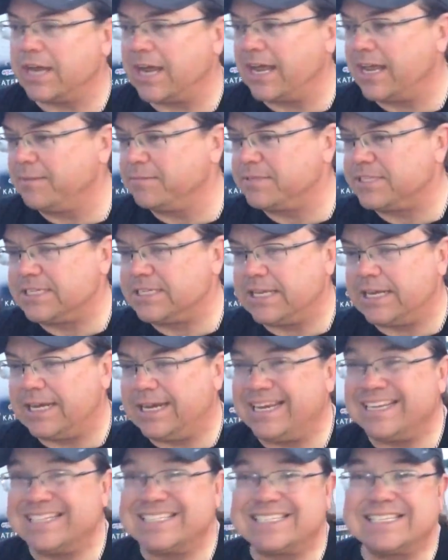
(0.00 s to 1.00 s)
I am
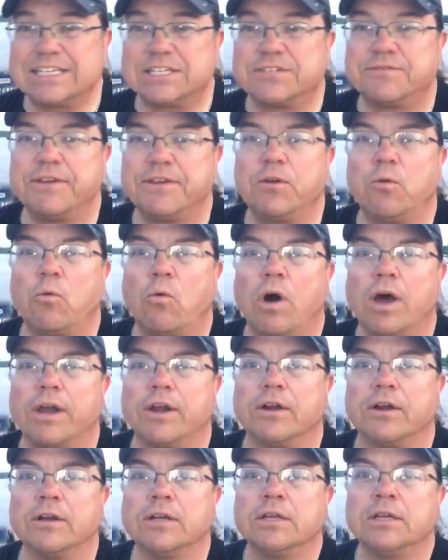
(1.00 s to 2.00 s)
sitting in 6 feet of
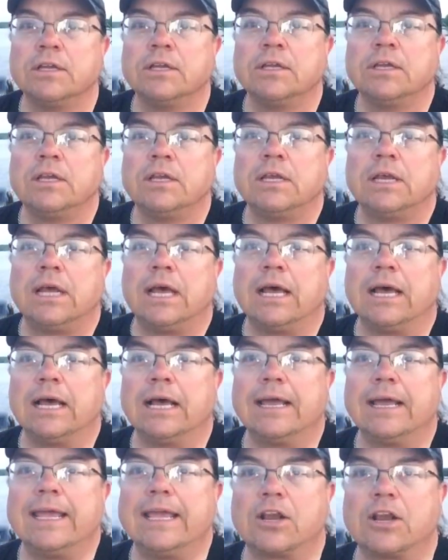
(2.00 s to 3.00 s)
water.
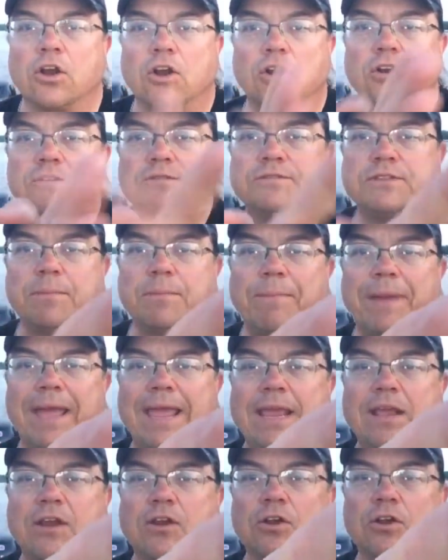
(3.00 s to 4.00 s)
The
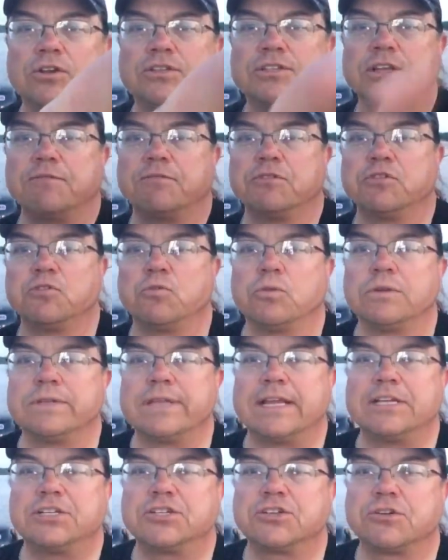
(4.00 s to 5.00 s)
bank curves over toward
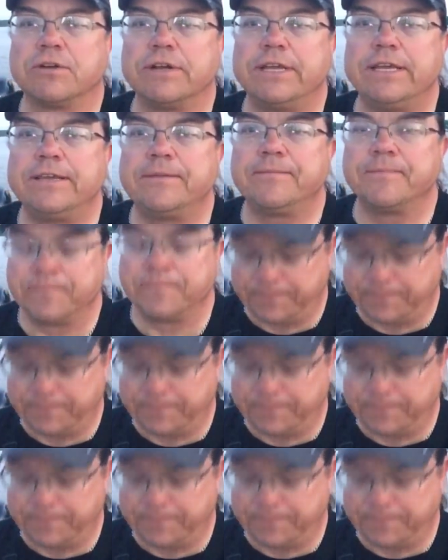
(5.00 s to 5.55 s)
that tree.